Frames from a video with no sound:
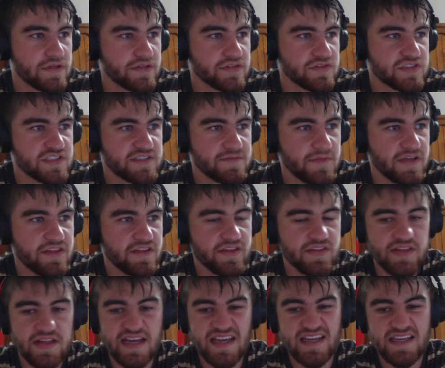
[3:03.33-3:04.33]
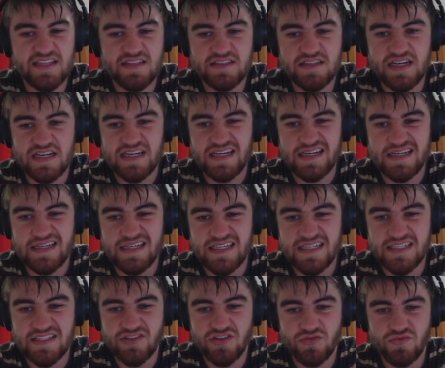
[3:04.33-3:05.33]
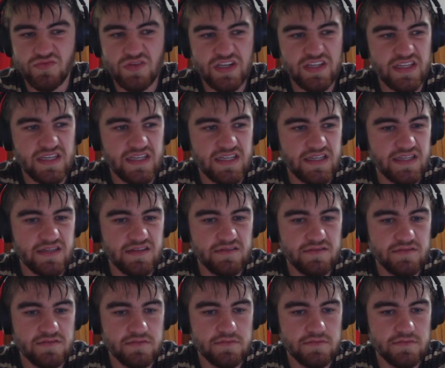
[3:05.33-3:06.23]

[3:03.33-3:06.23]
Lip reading: Smith and Lane are not really